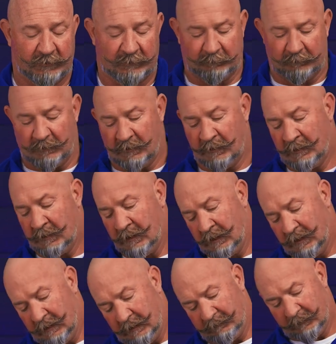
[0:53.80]
it.
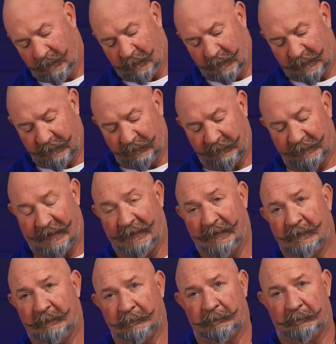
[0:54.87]
If you look inside
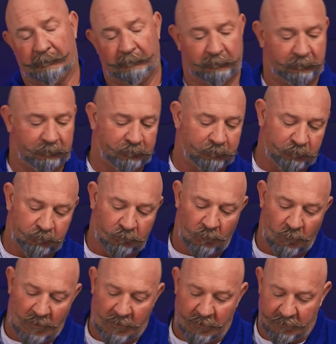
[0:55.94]
it,
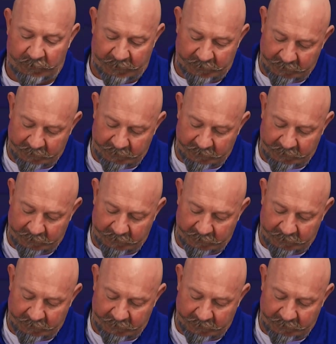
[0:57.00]
down